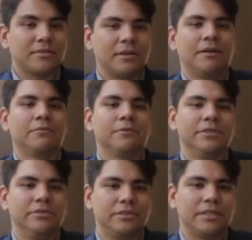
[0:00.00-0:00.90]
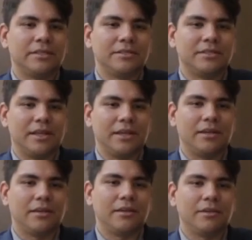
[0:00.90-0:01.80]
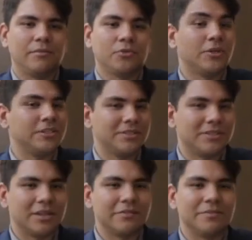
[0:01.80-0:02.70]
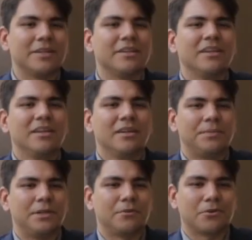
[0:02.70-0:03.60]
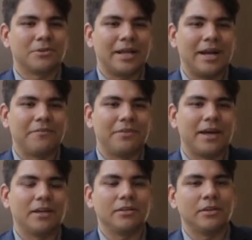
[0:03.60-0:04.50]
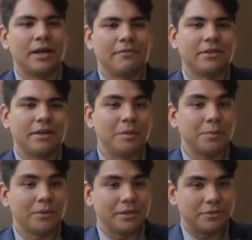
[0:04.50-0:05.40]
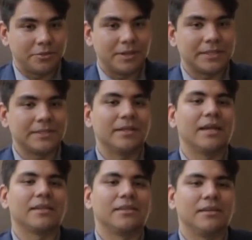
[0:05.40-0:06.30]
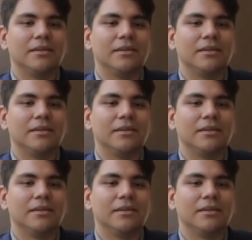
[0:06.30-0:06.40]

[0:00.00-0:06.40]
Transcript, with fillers: to have a renewed sense in trust in the government. But in order to have that, you have to have people that you trust elected.